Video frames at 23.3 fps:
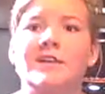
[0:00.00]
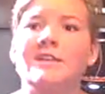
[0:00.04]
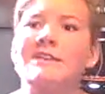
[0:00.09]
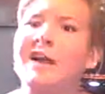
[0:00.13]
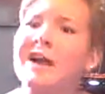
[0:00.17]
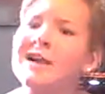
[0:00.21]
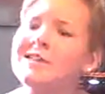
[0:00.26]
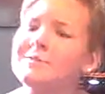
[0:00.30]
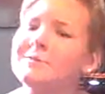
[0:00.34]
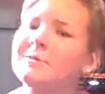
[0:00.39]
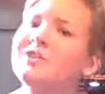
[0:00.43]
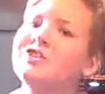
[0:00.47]

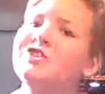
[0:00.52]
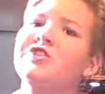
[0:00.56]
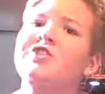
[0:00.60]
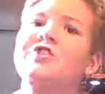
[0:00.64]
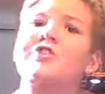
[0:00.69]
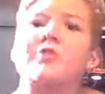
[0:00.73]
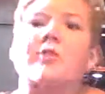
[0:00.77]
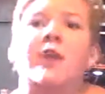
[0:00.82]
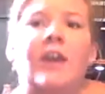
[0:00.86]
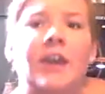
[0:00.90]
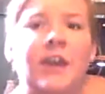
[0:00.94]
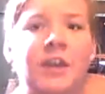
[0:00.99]
Not to mention
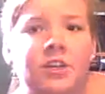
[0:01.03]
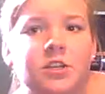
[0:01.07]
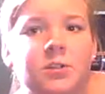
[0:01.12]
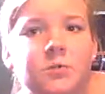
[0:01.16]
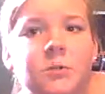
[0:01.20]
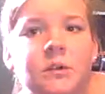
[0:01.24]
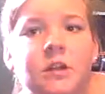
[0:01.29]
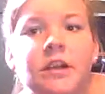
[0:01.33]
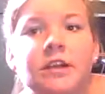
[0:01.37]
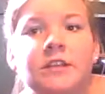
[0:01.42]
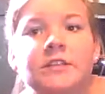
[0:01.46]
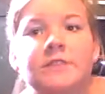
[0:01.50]
your age,
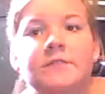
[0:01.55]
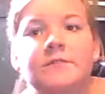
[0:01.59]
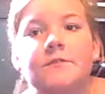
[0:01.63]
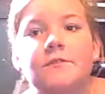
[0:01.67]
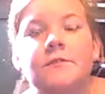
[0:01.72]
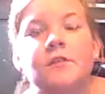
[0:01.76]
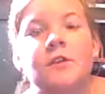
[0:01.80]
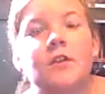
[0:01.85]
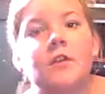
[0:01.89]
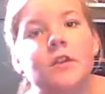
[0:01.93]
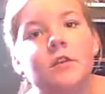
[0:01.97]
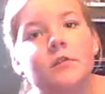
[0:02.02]
because if
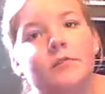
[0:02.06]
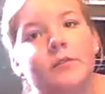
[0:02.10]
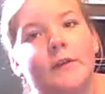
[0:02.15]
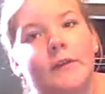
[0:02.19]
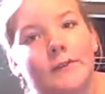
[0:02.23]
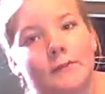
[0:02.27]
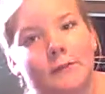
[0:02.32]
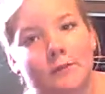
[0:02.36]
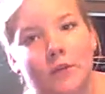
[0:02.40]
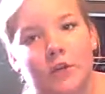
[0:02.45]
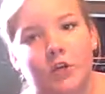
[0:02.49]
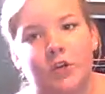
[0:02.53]
you can't
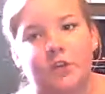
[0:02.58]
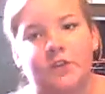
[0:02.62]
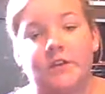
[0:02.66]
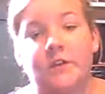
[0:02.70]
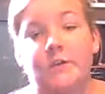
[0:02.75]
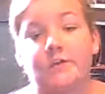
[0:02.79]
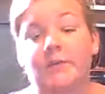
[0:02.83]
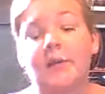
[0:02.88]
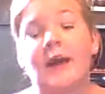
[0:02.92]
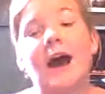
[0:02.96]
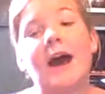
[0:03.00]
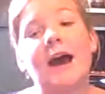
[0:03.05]
fend for
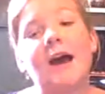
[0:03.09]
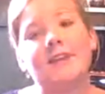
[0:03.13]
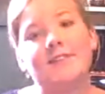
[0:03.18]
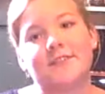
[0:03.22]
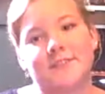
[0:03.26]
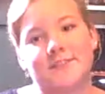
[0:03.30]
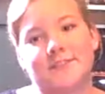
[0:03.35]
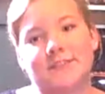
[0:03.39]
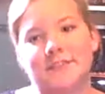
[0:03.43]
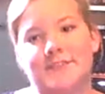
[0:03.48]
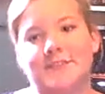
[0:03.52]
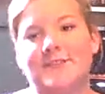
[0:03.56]
yourself,
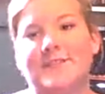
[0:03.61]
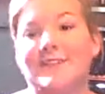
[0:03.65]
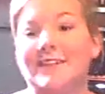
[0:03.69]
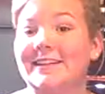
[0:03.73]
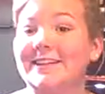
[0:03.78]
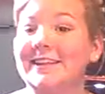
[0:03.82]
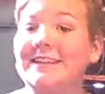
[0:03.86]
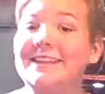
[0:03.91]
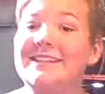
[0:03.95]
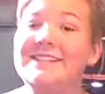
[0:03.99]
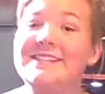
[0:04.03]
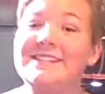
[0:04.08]
obviously you need
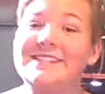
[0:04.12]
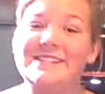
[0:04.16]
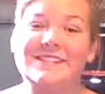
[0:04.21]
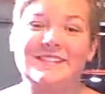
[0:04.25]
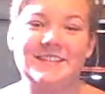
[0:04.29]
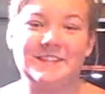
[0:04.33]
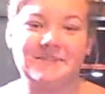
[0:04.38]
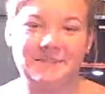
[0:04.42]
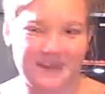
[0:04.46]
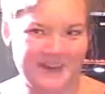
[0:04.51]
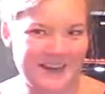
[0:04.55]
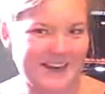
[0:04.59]
to listen to
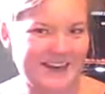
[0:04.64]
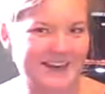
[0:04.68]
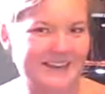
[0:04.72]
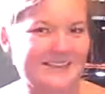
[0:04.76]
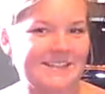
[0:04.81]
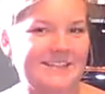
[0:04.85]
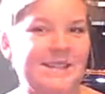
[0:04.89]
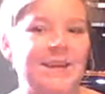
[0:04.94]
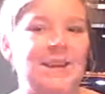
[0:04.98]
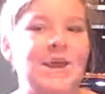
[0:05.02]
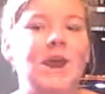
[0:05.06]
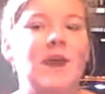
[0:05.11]
your
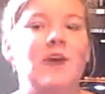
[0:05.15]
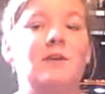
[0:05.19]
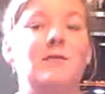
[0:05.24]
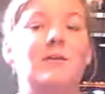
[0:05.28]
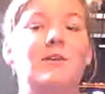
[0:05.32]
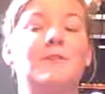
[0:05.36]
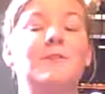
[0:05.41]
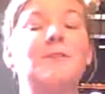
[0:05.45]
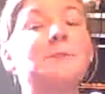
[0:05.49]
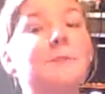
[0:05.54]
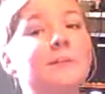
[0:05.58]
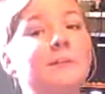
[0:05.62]
parents.
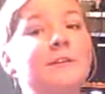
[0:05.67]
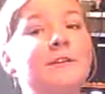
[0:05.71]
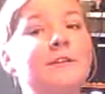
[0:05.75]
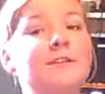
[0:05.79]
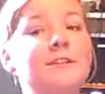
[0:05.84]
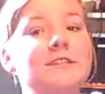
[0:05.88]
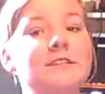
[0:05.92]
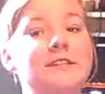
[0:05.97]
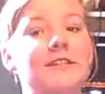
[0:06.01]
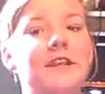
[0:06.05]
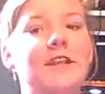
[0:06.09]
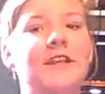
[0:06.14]
But if you're more of
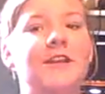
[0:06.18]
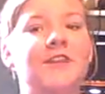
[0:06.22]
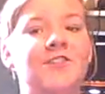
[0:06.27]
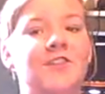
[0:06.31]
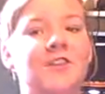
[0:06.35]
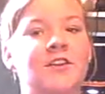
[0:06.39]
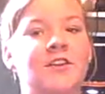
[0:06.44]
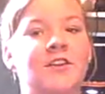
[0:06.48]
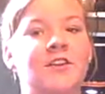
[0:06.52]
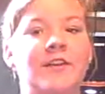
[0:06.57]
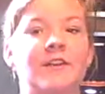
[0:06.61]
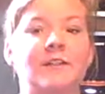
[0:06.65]
a
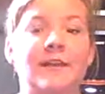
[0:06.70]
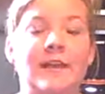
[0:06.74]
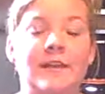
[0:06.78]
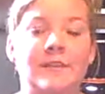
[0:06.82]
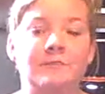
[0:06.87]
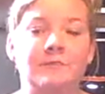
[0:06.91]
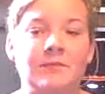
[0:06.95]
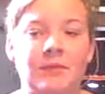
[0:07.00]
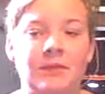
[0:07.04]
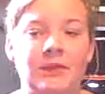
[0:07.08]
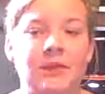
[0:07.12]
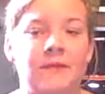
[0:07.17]
teenager, like
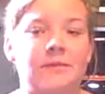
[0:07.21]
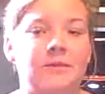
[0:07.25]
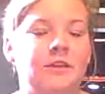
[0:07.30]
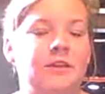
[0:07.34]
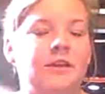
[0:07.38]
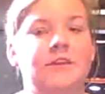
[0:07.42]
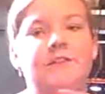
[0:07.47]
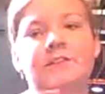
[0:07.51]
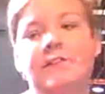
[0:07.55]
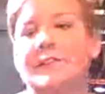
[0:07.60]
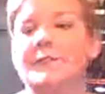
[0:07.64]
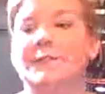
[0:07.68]
me, I mean,
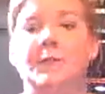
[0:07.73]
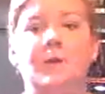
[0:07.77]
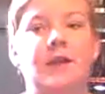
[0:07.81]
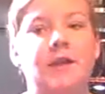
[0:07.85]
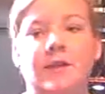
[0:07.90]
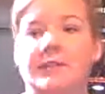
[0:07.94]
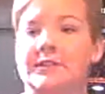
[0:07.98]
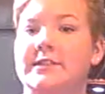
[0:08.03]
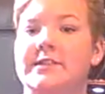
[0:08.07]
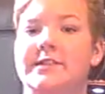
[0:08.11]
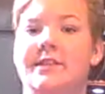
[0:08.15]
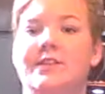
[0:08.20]
even if you
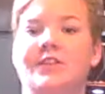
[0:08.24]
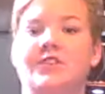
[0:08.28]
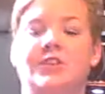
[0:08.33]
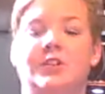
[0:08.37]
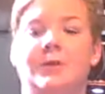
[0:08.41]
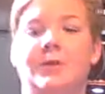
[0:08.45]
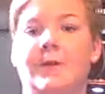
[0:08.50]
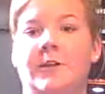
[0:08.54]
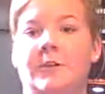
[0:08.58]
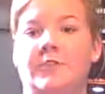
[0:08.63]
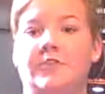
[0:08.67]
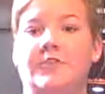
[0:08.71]
are a teenager,
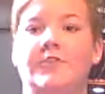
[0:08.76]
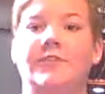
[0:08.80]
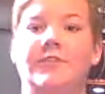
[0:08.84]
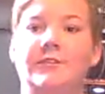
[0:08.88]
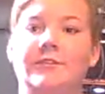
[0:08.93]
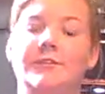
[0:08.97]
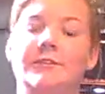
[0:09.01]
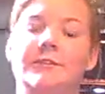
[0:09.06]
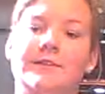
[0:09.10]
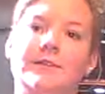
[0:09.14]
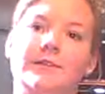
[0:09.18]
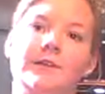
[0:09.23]
your parents
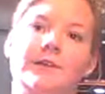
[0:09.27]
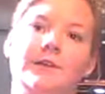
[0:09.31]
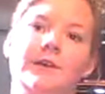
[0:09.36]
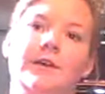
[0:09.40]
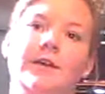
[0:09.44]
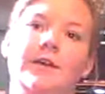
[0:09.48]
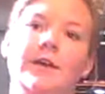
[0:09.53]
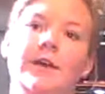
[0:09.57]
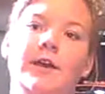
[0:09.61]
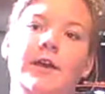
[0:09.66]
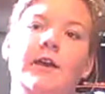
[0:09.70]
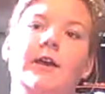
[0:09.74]
still need to
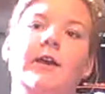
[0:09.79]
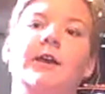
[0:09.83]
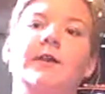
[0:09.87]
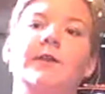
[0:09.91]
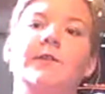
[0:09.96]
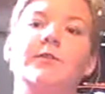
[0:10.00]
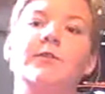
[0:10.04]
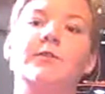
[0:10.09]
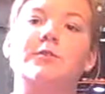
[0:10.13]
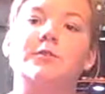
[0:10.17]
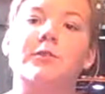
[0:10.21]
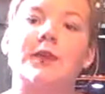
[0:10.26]

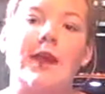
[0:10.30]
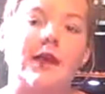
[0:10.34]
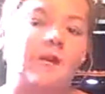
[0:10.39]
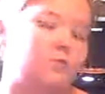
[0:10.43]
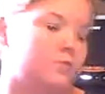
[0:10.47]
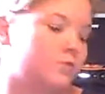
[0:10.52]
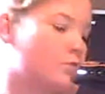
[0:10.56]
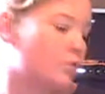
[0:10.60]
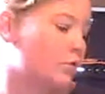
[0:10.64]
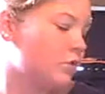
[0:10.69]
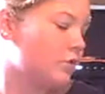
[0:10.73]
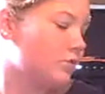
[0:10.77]
do
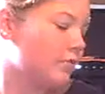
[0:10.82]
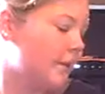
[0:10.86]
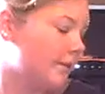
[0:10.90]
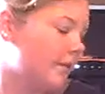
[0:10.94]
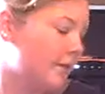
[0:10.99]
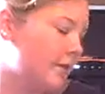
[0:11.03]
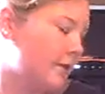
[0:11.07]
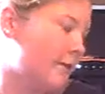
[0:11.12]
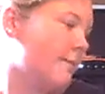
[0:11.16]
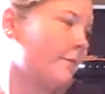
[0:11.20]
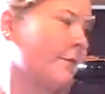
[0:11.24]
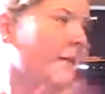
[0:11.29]
ground rules with
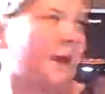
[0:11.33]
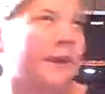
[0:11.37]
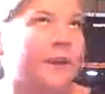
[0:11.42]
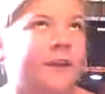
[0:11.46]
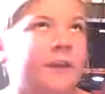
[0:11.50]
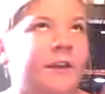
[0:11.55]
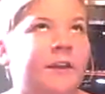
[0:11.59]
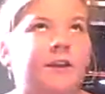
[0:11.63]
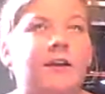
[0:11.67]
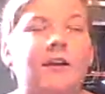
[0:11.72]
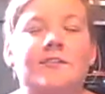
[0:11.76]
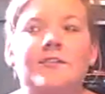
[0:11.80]
you. I'm kind of
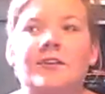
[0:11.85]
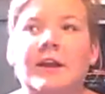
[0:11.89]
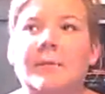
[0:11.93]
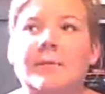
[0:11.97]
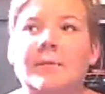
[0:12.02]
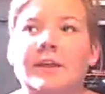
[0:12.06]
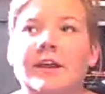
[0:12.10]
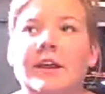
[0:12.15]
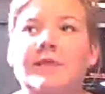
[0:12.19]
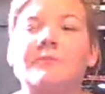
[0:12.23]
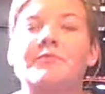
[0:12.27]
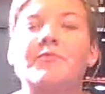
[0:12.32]
getting off
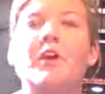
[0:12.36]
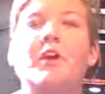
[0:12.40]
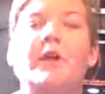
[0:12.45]
topic now.